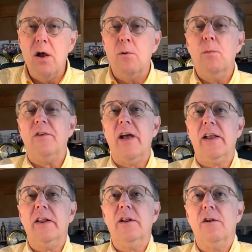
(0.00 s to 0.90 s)
We take
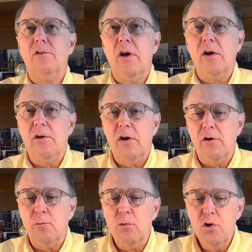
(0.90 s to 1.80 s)
it in a
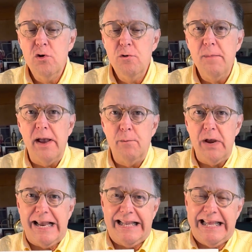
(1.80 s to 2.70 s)
room and we
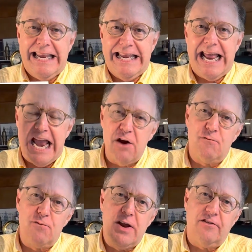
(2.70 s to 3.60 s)
clean
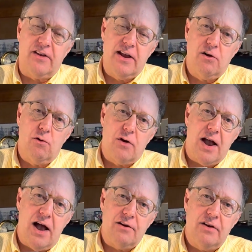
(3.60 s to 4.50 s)
every single
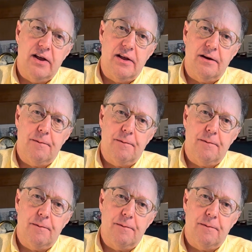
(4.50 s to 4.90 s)
content.